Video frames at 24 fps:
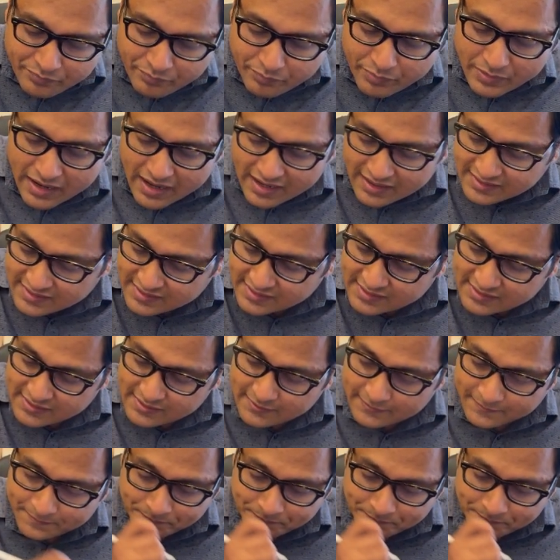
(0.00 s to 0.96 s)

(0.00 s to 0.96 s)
plus